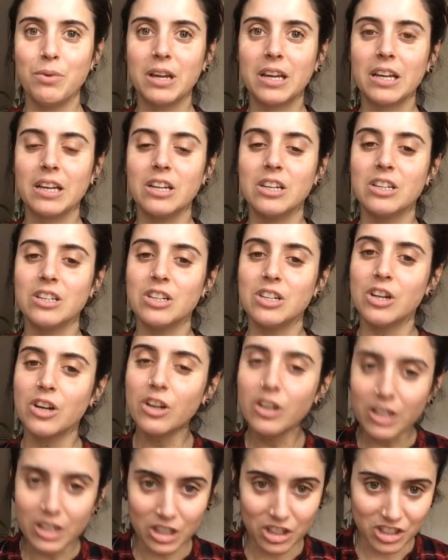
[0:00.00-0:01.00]
we can
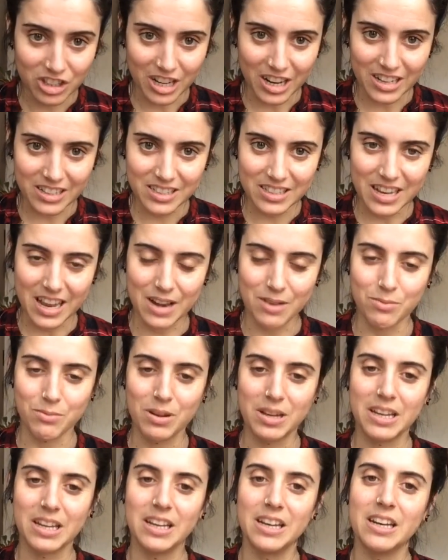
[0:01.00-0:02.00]
nourish it and
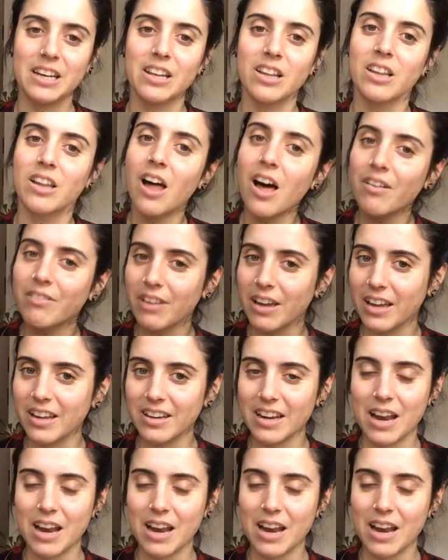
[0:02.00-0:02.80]
we can love it